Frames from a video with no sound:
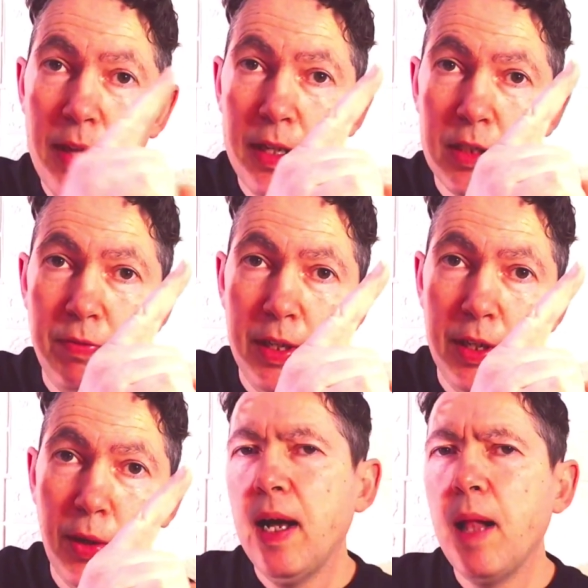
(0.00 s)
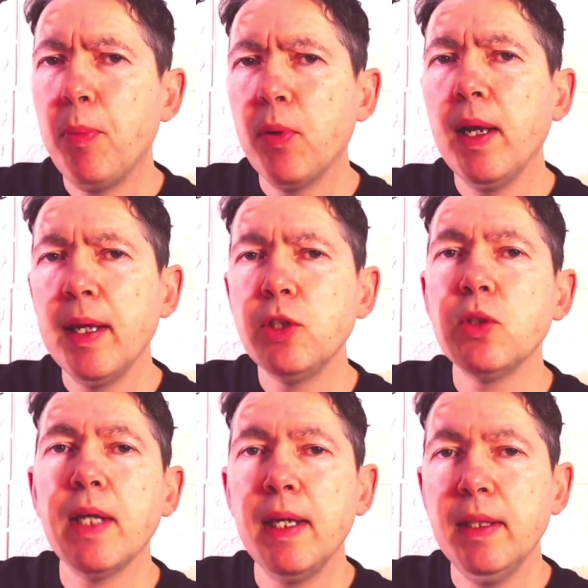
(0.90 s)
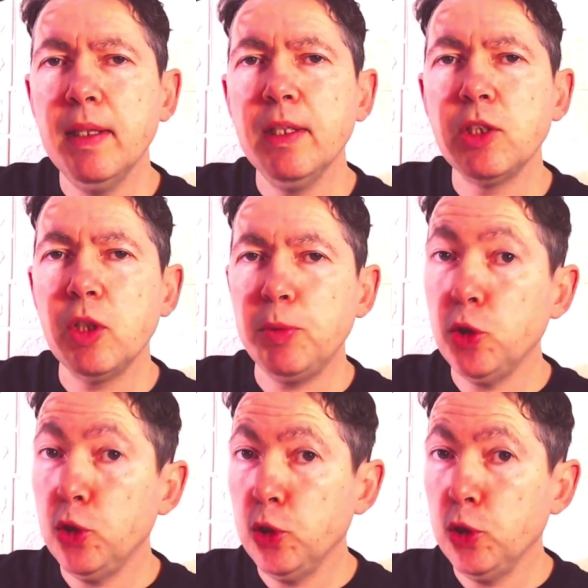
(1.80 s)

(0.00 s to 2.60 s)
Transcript: This video. I'll put a link to that in the description